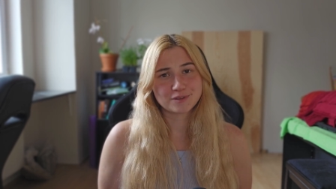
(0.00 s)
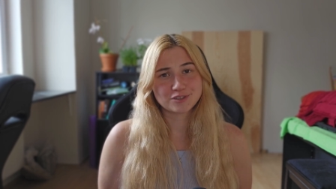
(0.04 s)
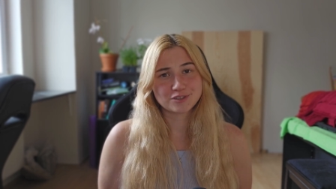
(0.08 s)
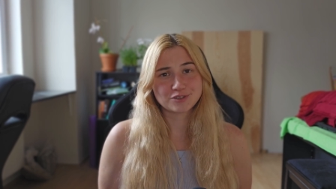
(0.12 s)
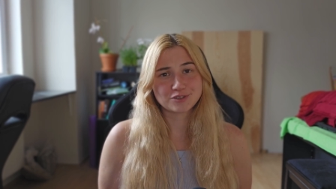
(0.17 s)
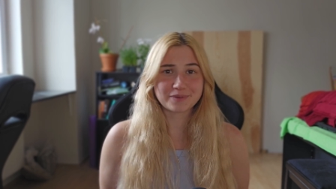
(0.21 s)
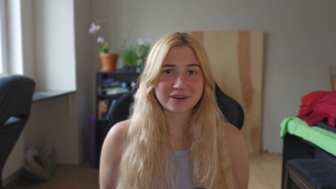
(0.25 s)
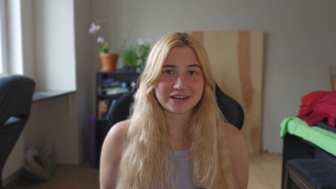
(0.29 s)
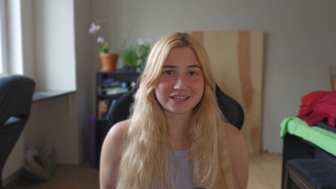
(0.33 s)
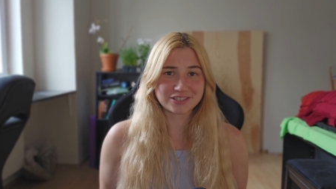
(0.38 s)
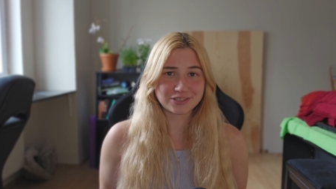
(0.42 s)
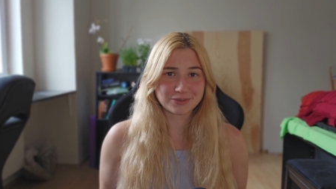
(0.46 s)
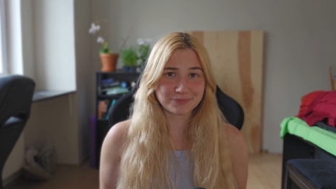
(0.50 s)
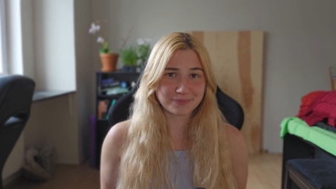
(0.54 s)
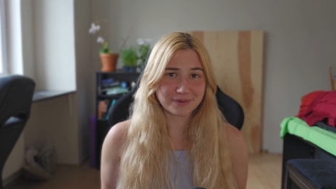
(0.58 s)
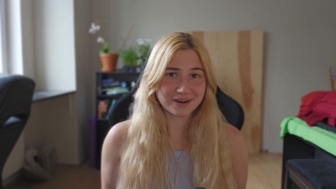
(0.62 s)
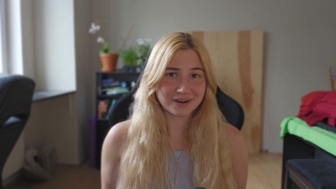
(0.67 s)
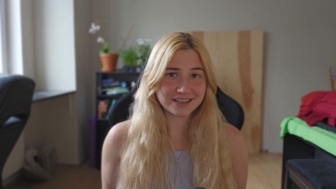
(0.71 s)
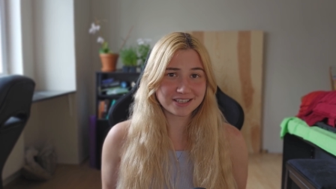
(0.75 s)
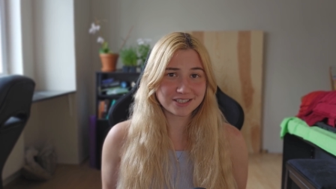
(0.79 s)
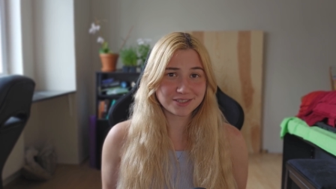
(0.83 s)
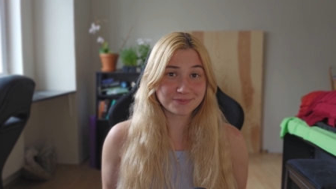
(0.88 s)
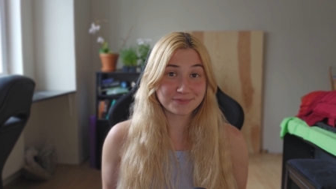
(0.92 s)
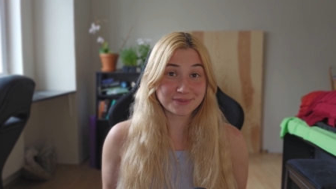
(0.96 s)
surprise,
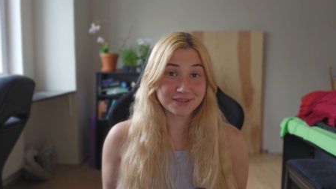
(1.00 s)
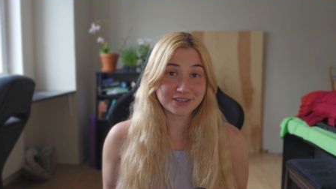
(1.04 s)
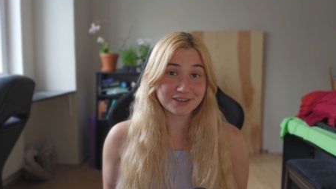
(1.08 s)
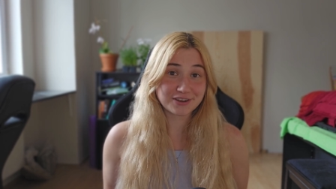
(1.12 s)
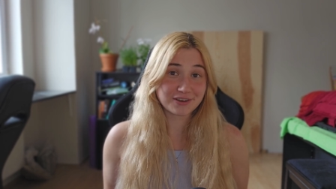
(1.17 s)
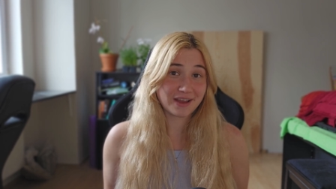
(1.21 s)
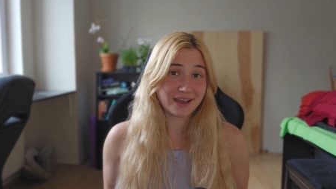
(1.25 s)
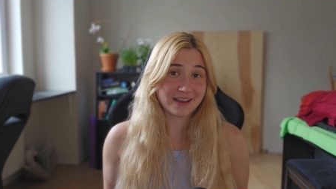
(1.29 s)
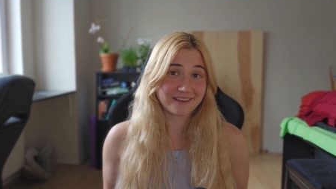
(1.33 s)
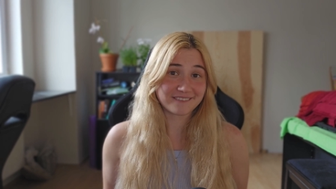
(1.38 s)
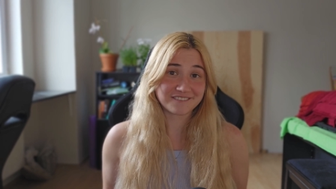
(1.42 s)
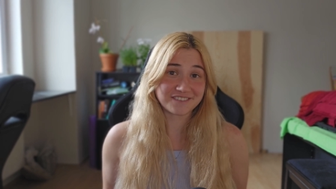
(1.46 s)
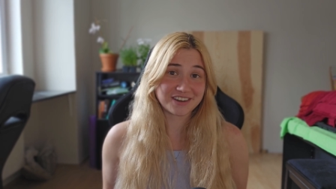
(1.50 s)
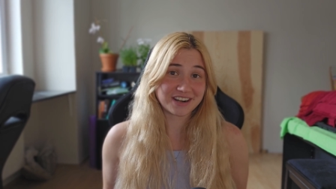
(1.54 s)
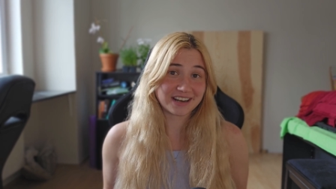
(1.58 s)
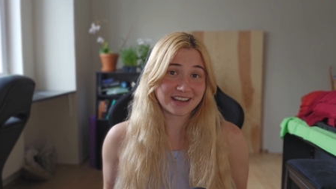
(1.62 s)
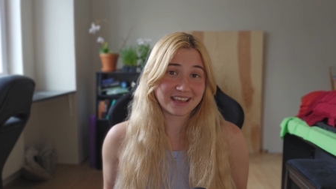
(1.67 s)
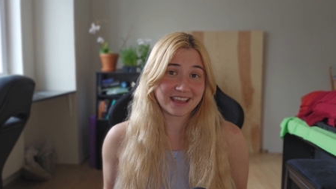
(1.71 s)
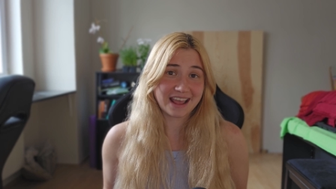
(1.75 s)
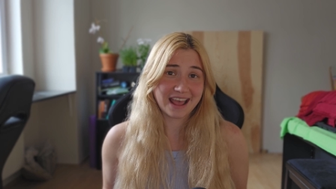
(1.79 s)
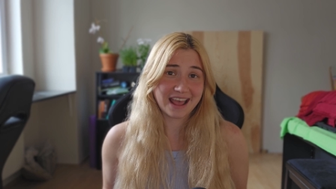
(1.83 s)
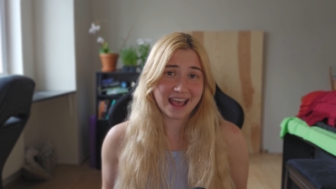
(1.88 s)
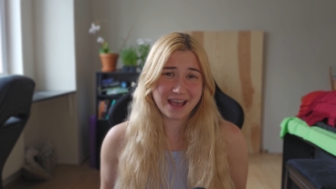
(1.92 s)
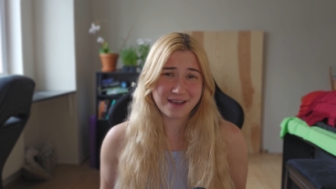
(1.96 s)
surprise, we don't
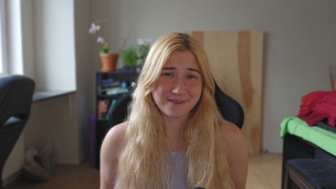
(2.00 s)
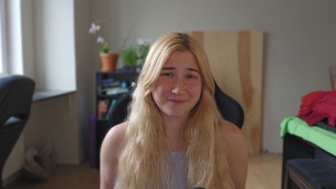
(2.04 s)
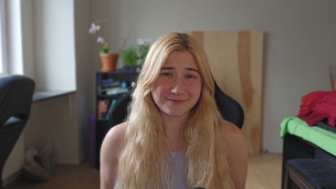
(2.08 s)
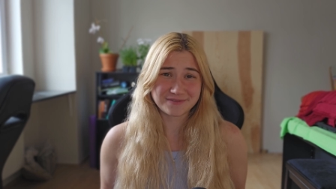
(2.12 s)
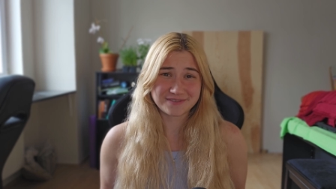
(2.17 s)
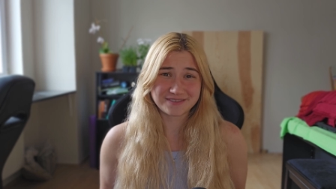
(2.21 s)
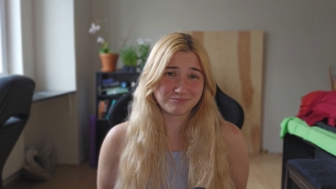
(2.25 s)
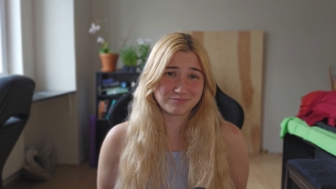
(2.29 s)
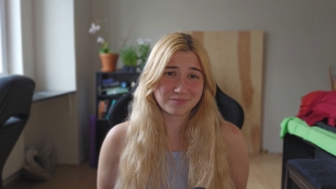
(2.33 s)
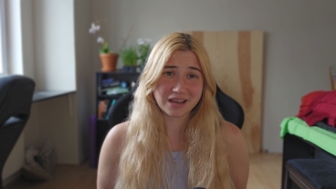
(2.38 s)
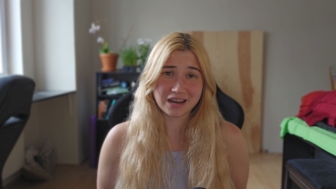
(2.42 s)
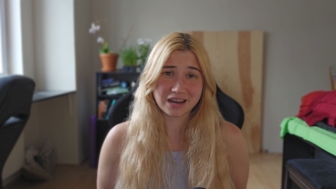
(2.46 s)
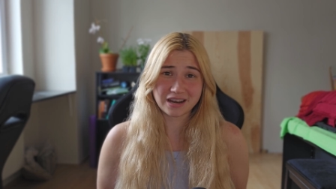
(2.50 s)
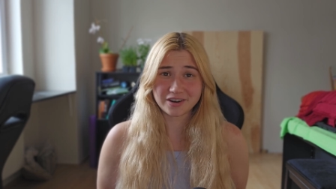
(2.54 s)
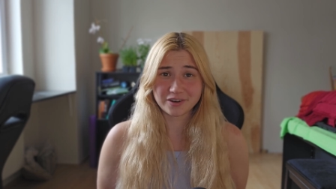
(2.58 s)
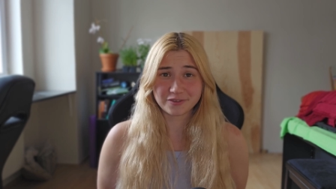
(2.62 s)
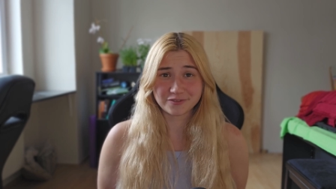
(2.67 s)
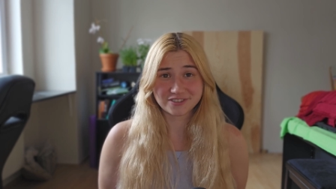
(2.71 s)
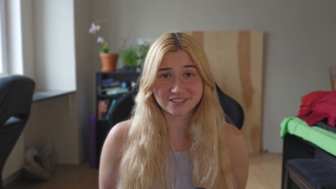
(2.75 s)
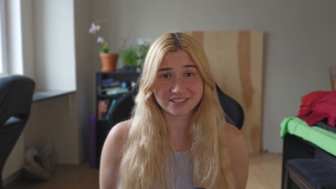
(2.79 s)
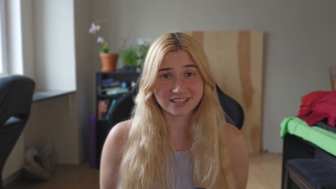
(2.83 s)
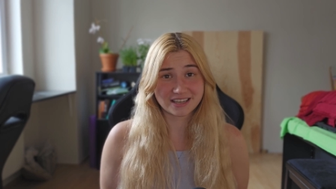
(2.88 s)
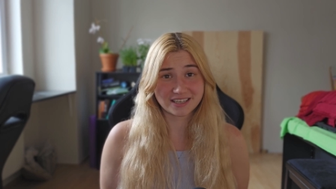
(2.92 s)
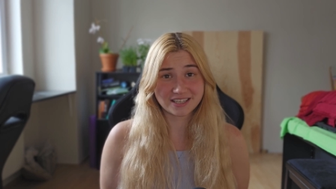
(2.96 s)
really have a lot
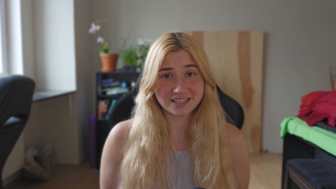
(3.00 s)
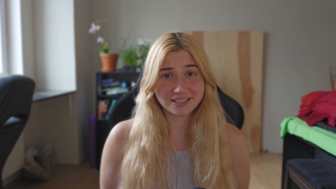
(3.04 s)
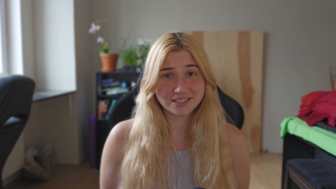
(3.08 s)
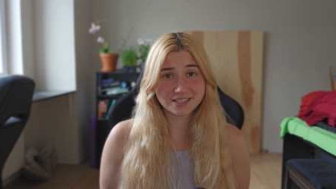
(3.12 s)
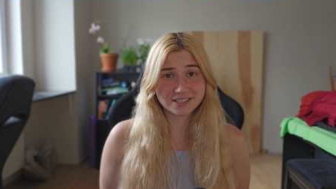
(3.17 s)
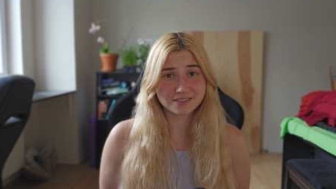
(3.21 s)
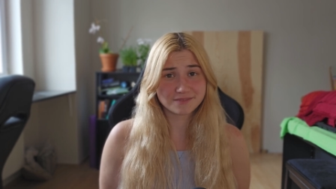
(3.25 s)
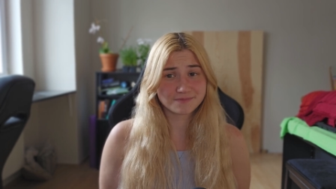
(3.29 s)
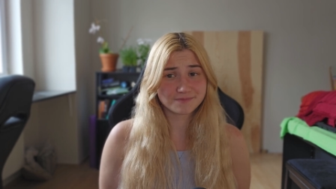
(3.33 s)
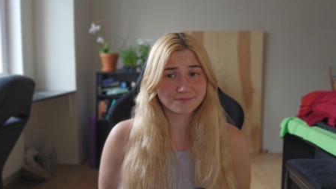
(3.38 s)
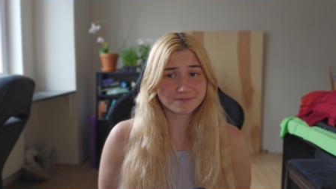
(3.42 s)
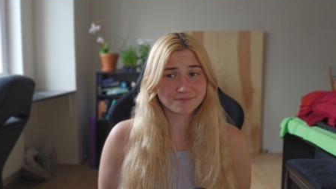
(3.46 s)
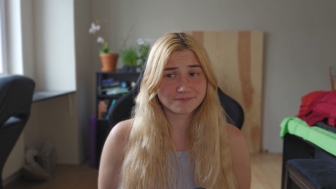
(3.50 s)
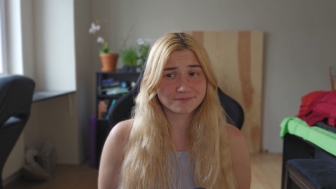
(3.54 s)
of studies.